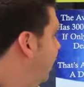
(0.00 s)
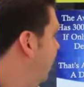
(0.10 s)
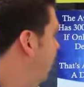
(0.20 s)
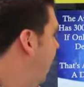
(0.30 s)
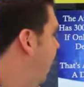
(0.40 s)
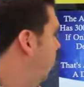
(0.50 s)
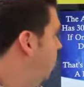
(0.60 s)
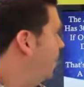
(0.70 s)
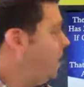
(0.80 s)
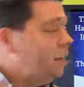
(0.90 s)
okay,
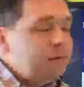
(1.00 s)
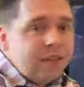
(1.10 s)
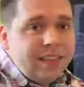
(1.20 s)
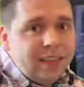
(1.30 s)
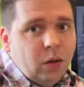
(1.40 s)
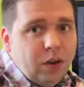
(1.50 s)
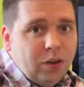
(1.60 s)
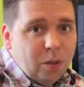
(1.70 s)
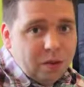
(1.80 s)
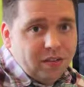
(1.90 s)
redeemed a deal with
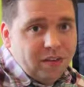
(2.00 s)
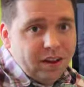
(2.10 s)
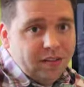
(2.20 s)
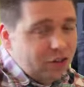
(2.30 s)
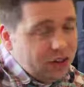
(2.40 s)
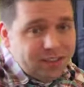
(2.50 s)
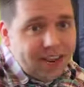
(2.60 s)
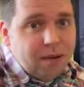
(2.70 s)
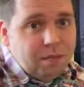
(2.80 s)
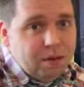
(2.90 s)
your business? Just
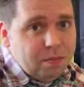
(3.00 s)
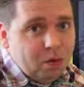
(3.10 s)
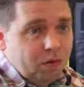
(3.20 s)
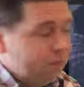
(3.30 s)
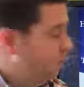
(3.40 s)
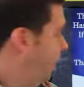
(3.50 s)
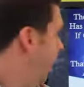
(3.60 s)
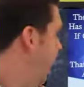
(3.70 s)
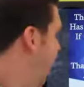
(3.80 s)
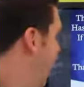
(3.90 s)
10 people,
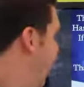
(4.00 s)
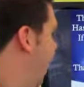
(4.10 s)
okay?